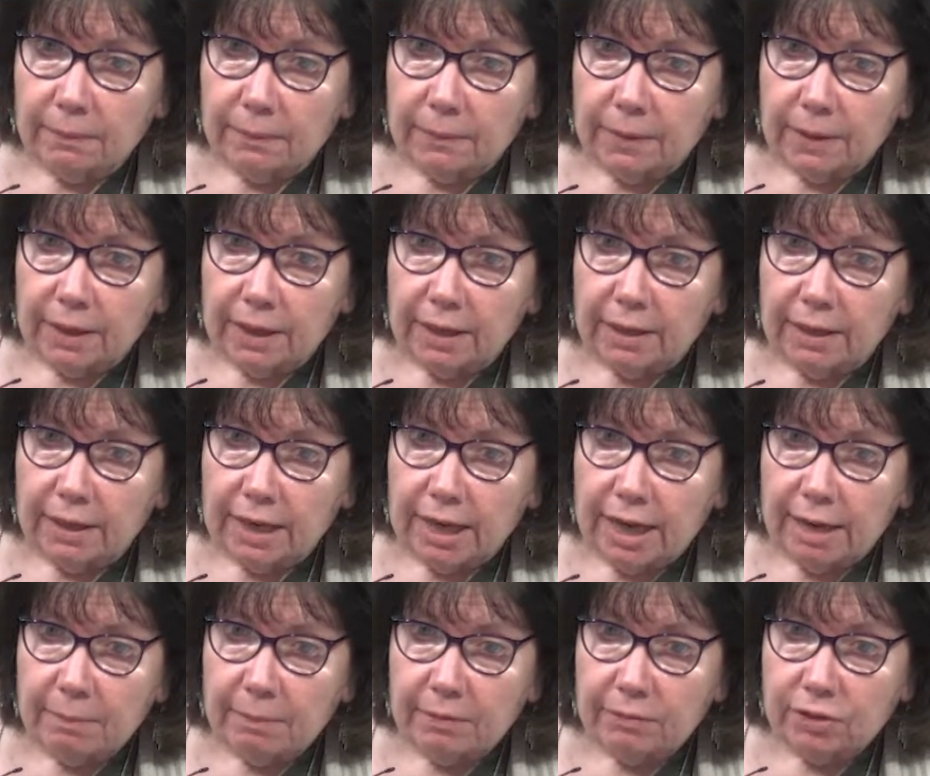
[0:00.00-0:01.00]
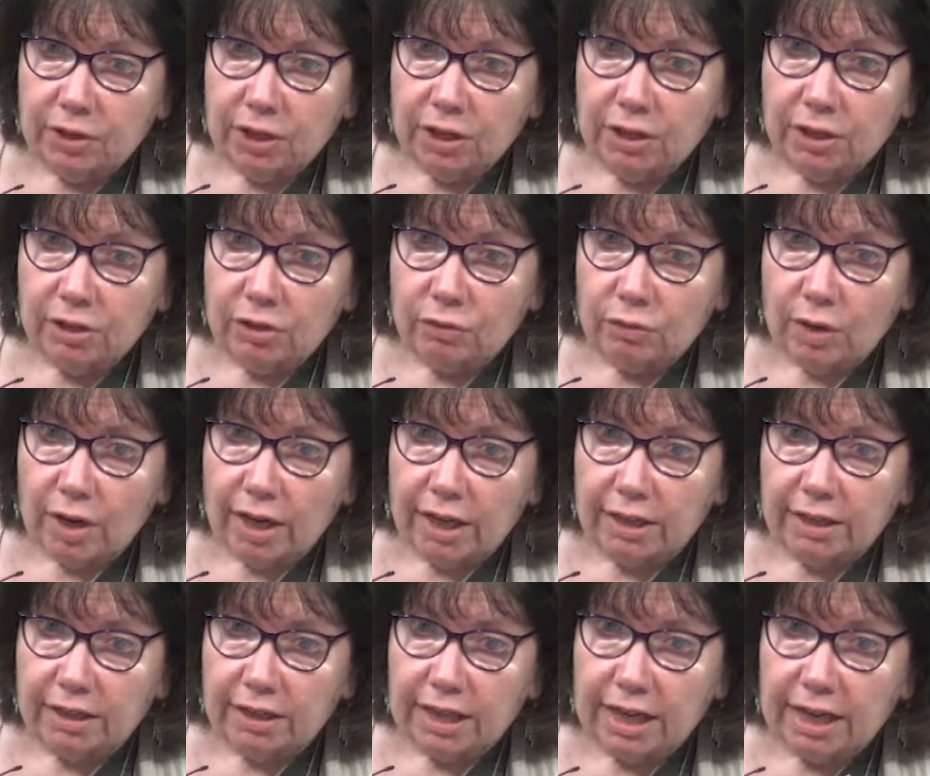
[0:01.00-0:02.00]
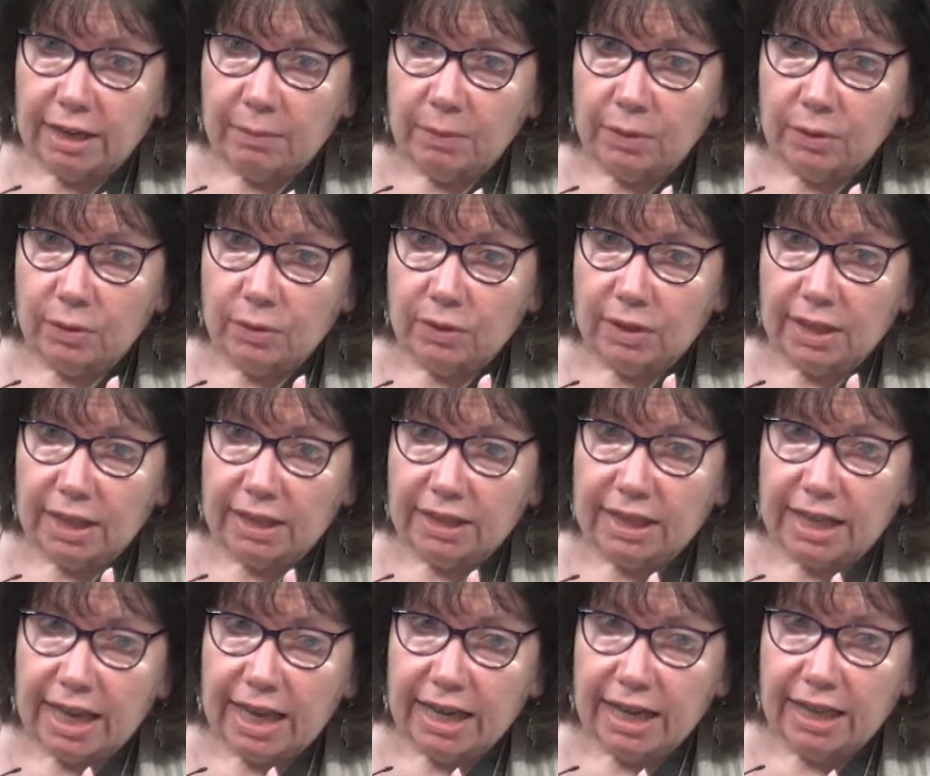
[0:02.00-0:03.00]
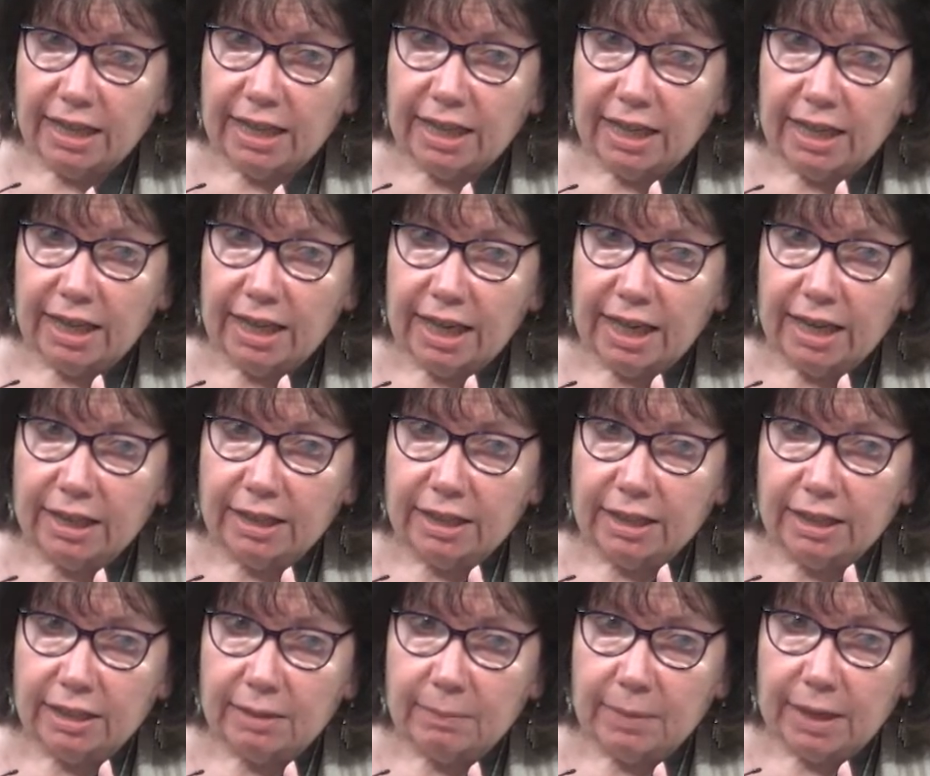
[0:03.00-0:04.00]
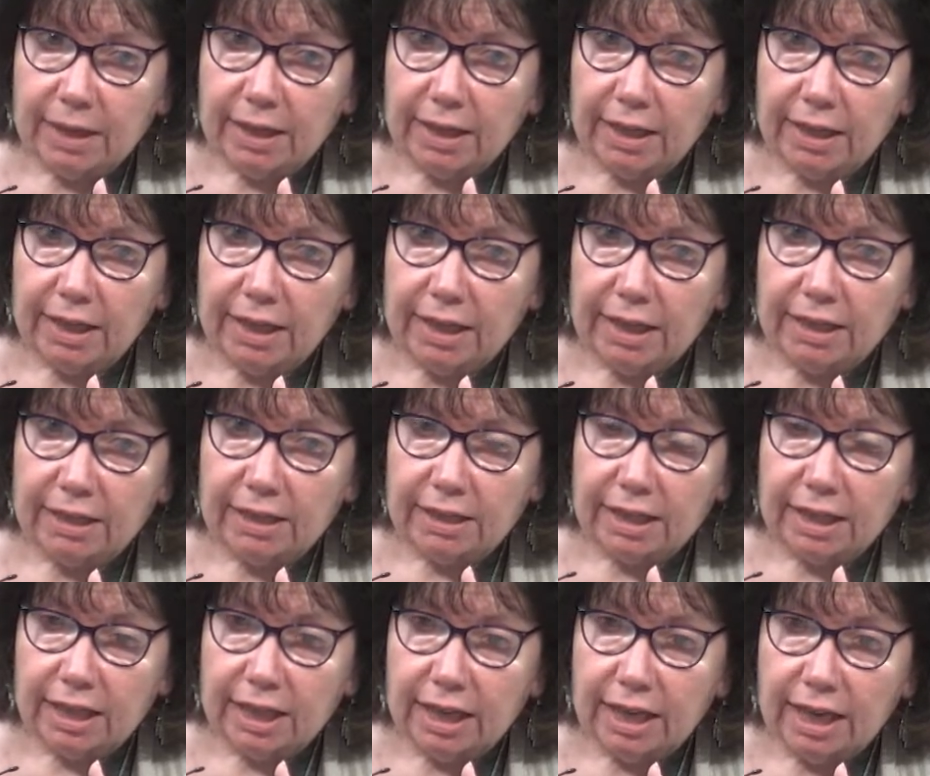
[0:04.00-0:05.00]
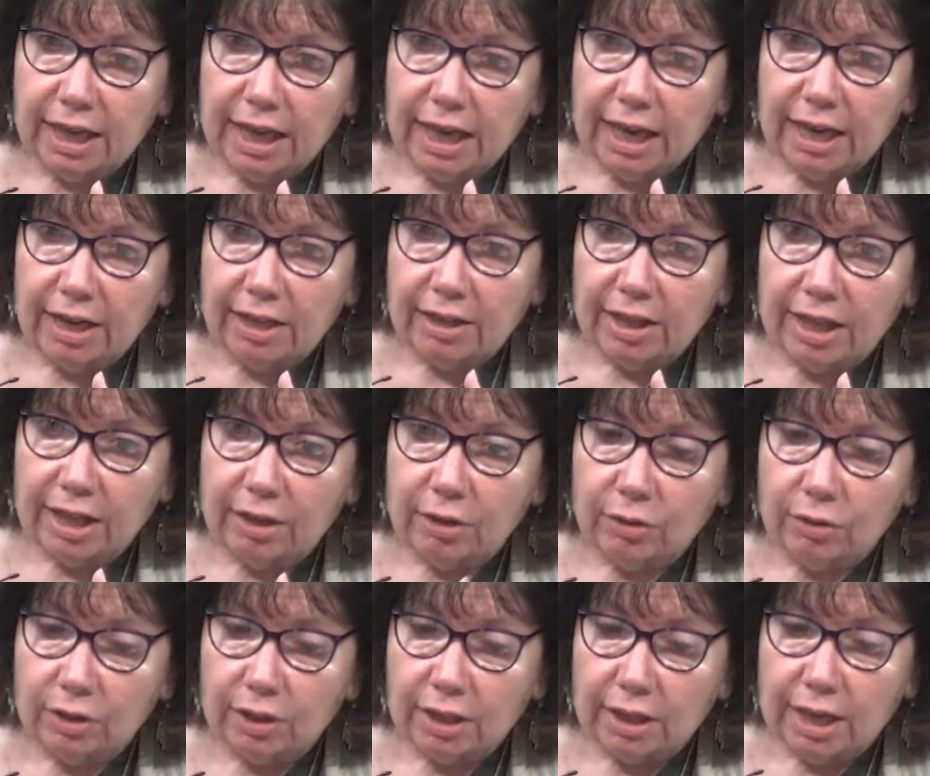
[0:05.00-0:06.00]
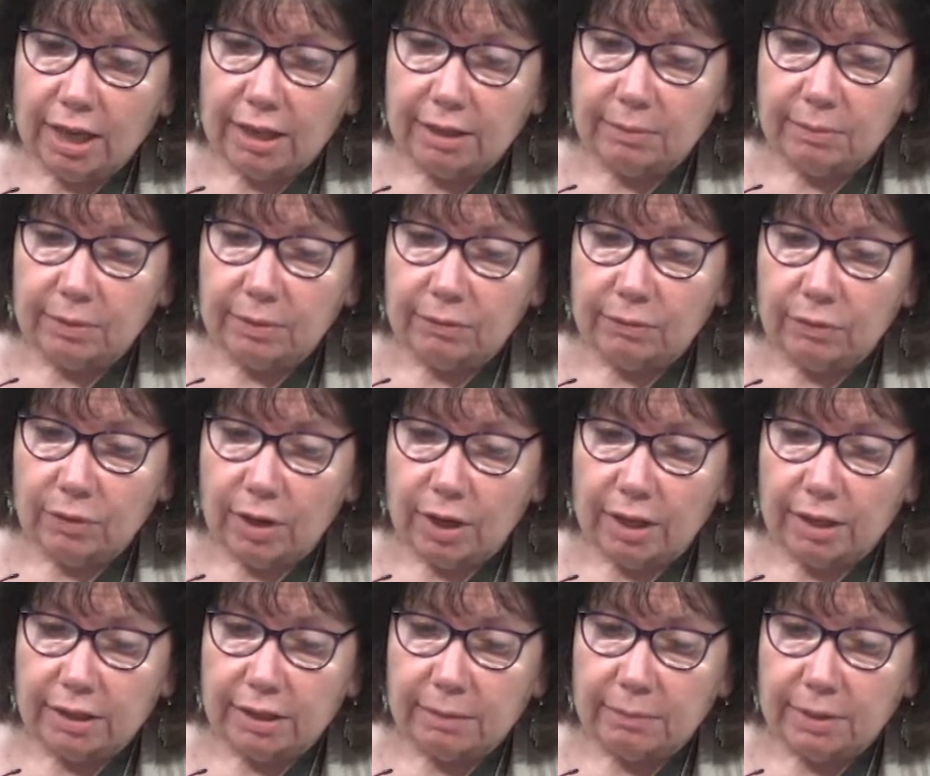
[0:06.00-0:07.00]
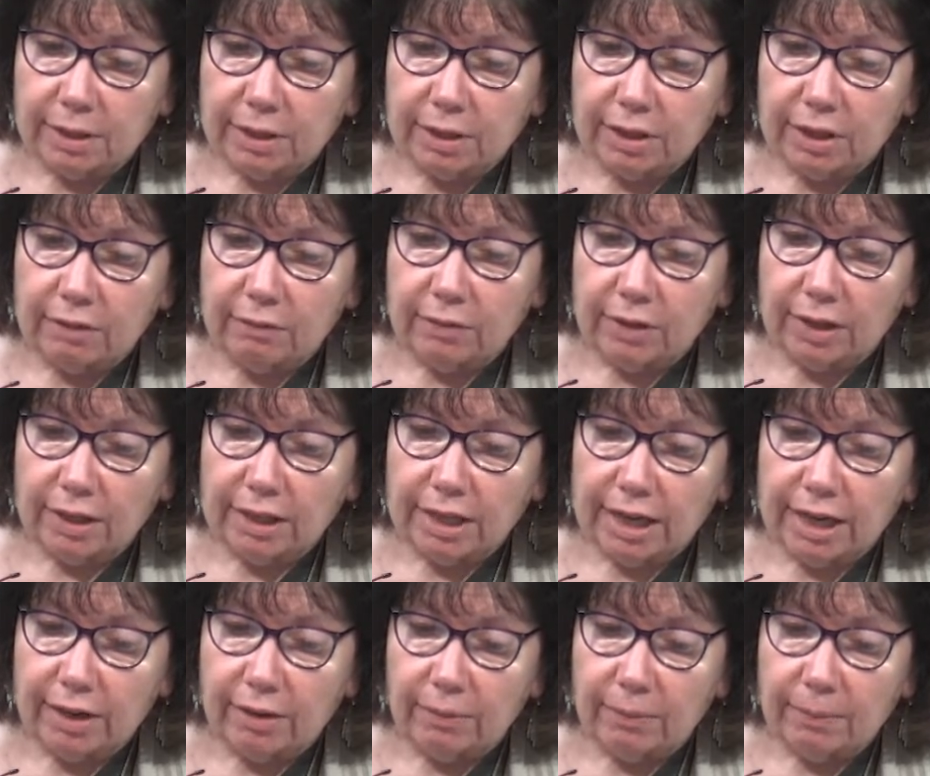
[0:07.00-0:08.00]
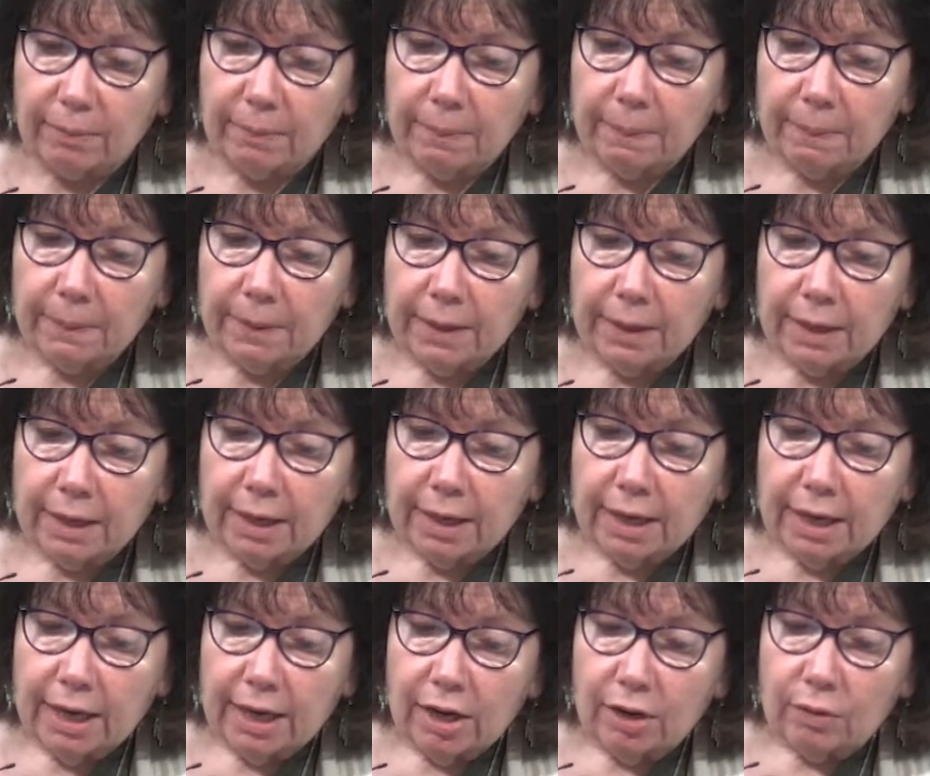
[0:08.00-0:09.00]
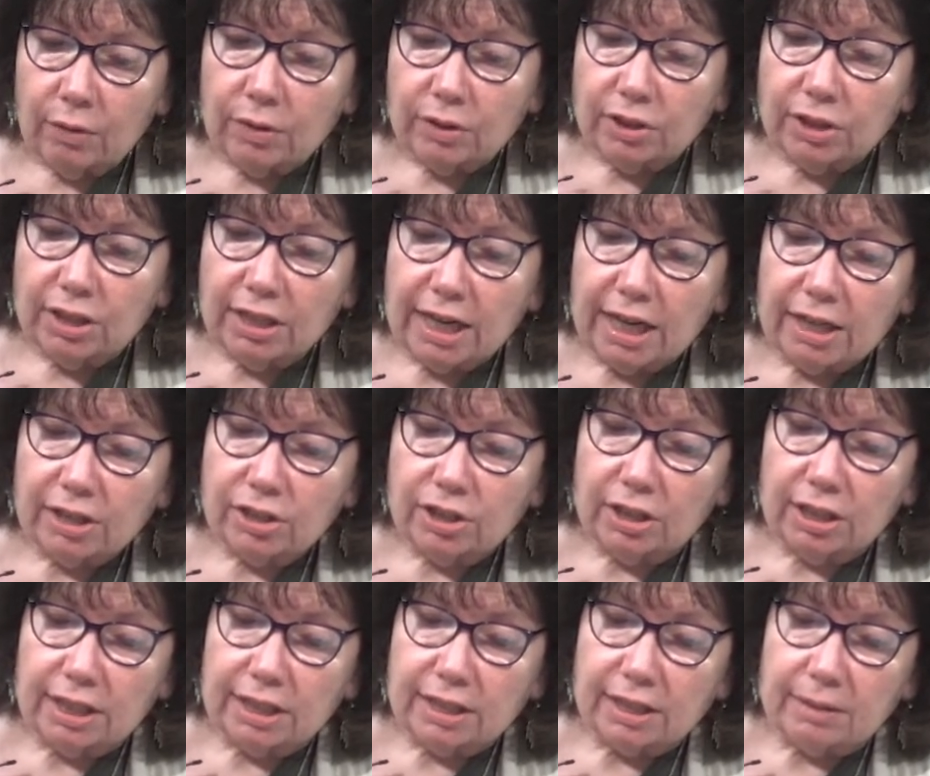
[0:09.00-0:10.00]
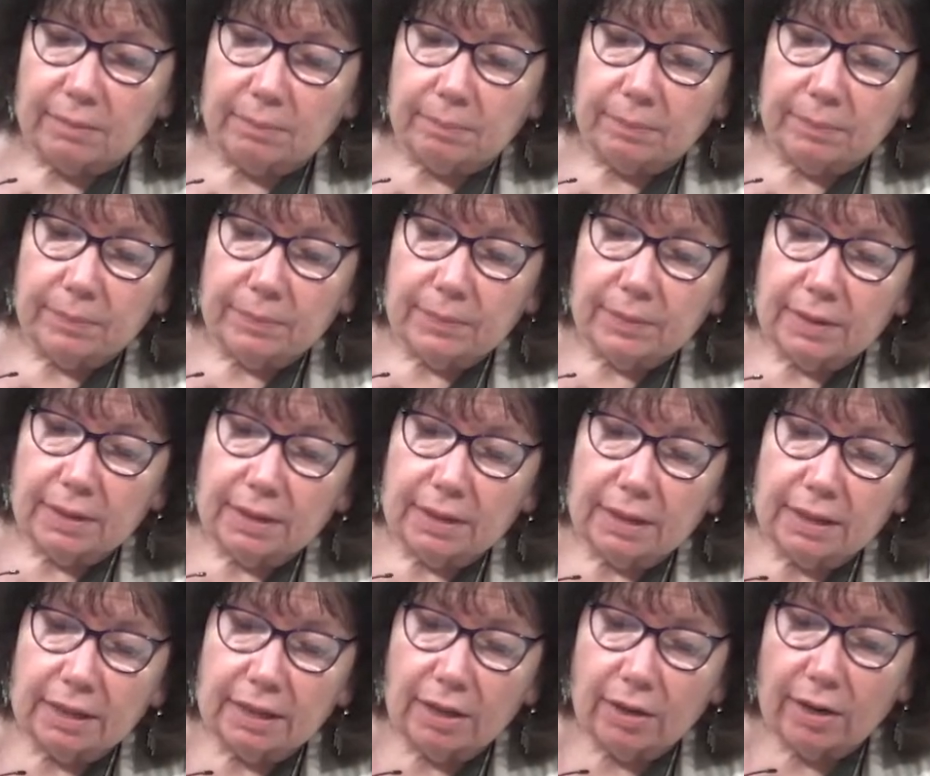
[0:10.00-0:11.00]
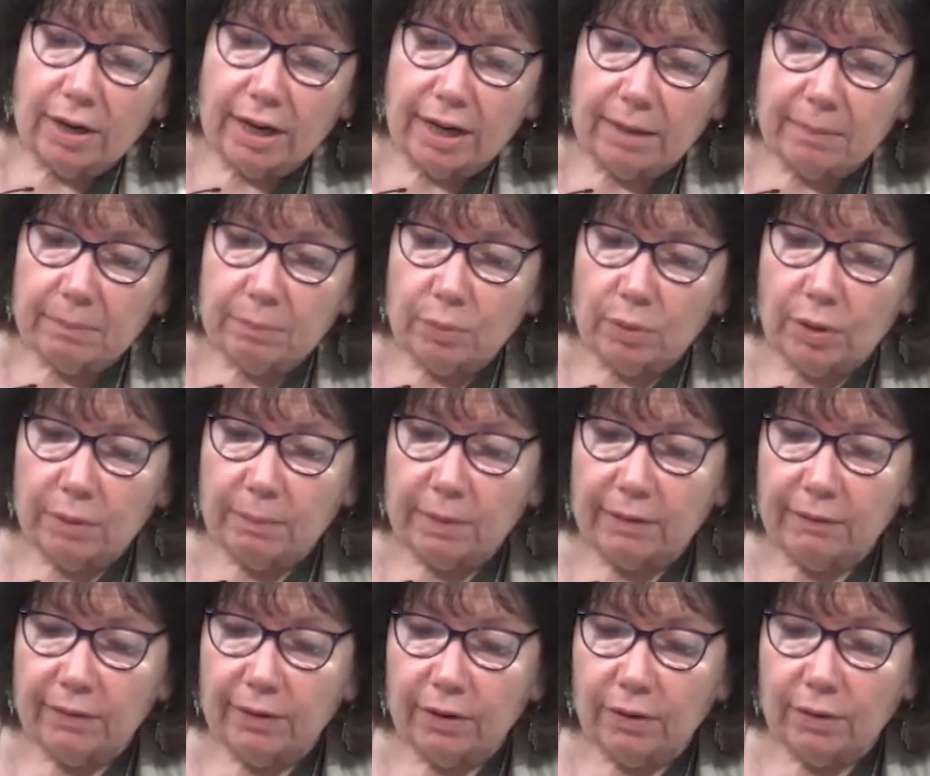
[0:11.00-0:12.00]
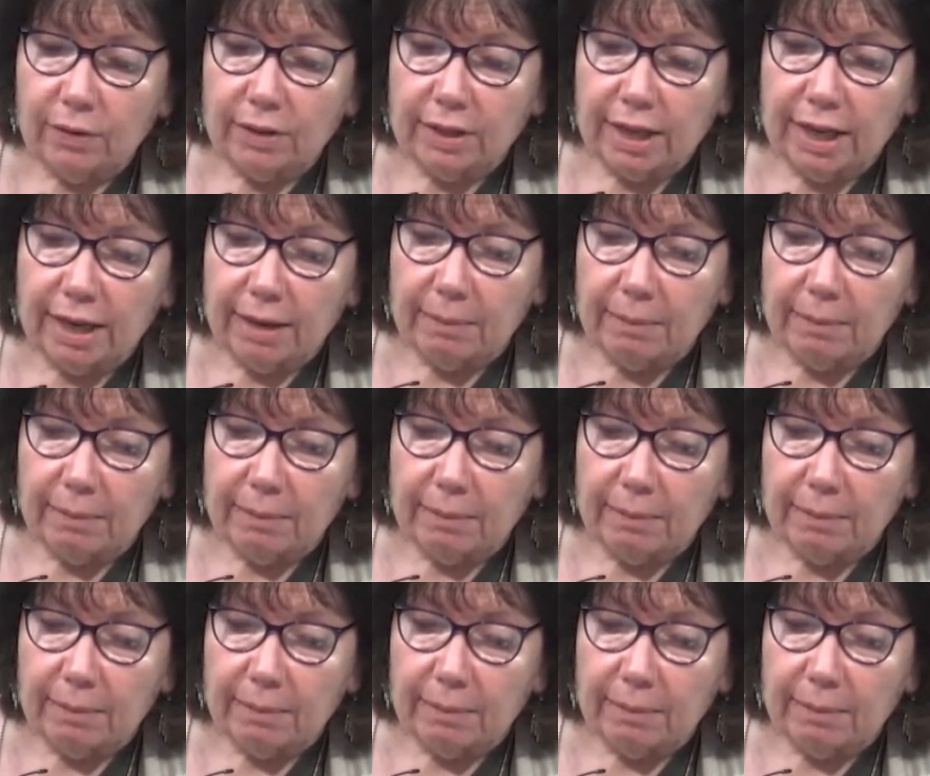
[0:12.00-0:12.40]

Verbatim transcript: In the name of Jesus Christ, anyone who says anything anti Semitic is antithetical to the gospel of Christ. I'm telling you that right now. Christian nationalism. Here I am pointing my finger at them.